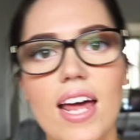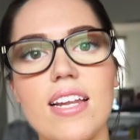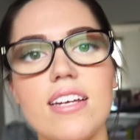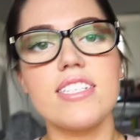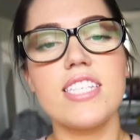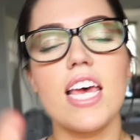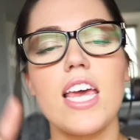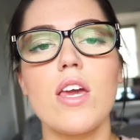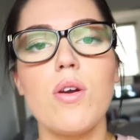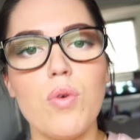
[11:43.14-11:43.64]
And
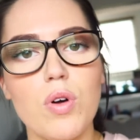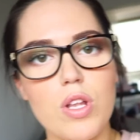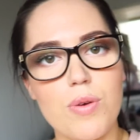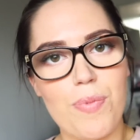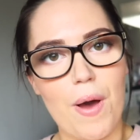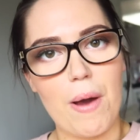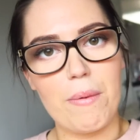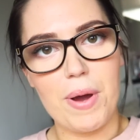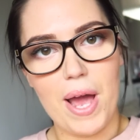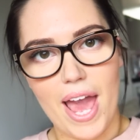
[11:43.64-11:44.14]
I'll tell you all
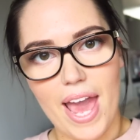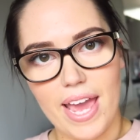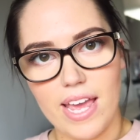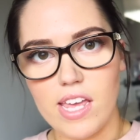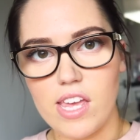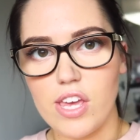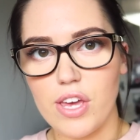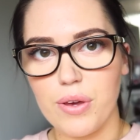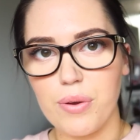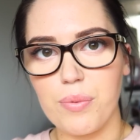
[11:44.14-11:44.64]
about Hey
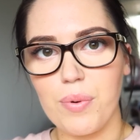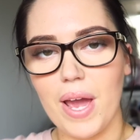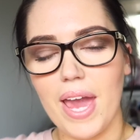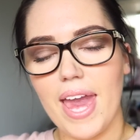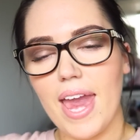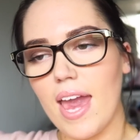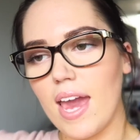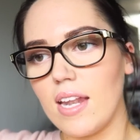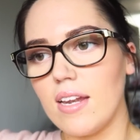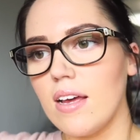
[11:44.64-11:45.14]
You
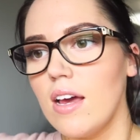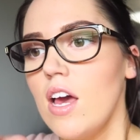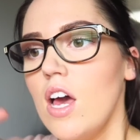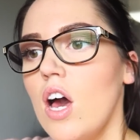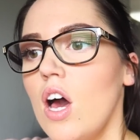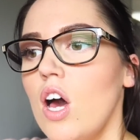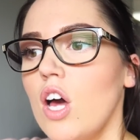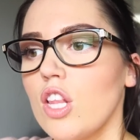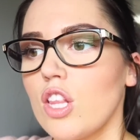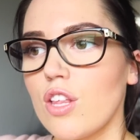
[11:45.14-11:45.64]
in
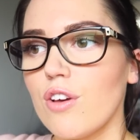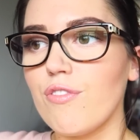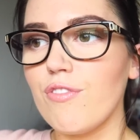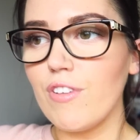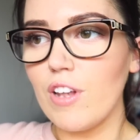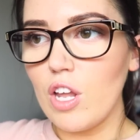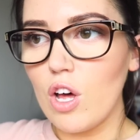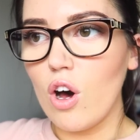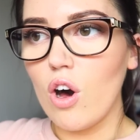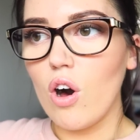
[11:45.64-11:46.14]
the
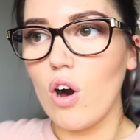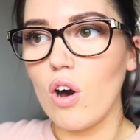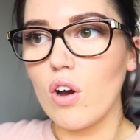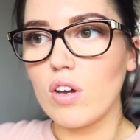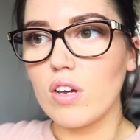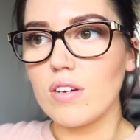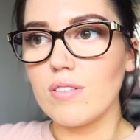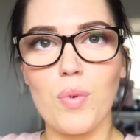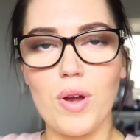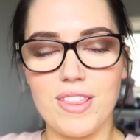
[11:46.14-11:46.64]

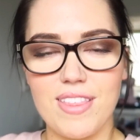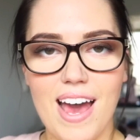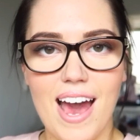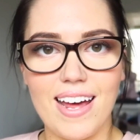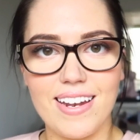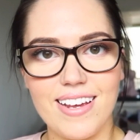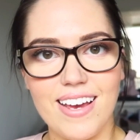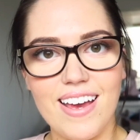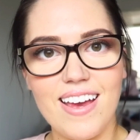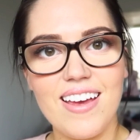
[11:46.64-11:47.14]
vlog with
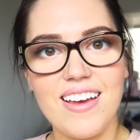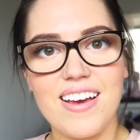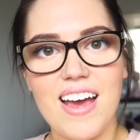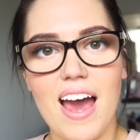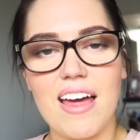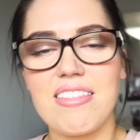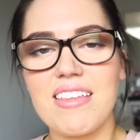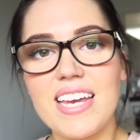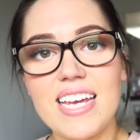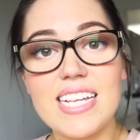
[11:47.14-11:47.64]
Hannah.
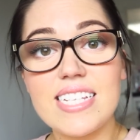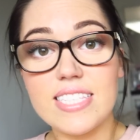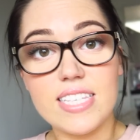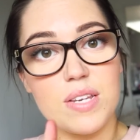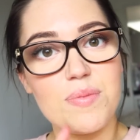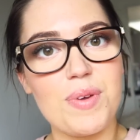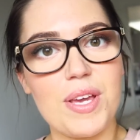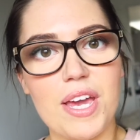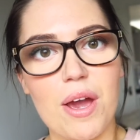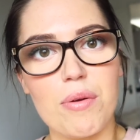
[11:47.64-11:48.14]
I think it's
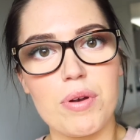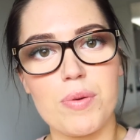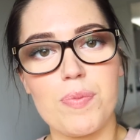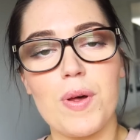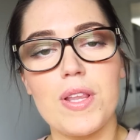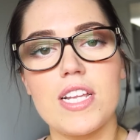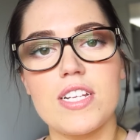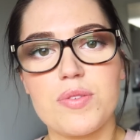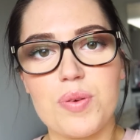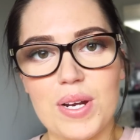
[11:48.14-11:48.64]
gonna be going up
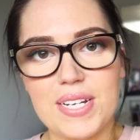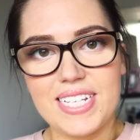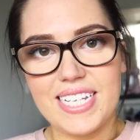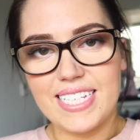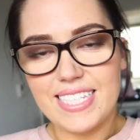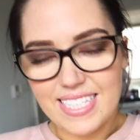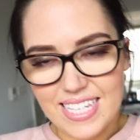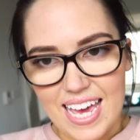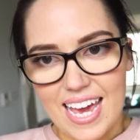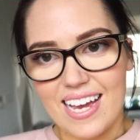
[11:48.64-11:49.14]
on the
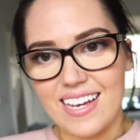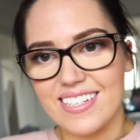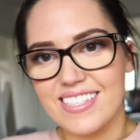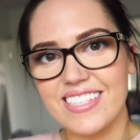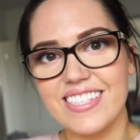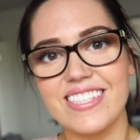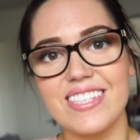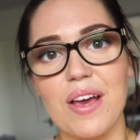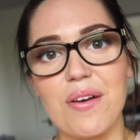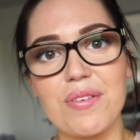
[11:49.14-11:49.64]
26th,
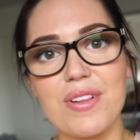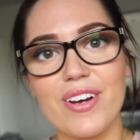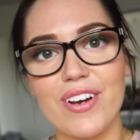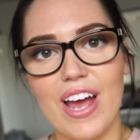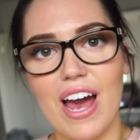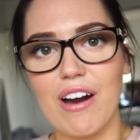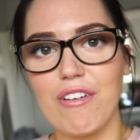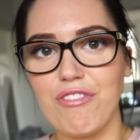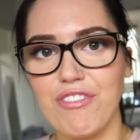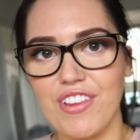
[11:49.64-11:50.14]
so
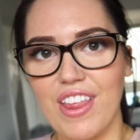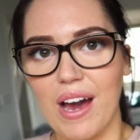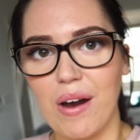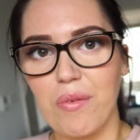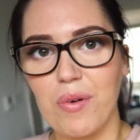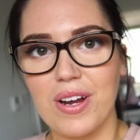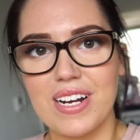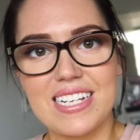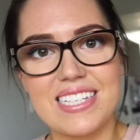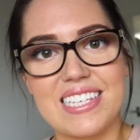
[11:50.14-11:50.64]
look out for that one.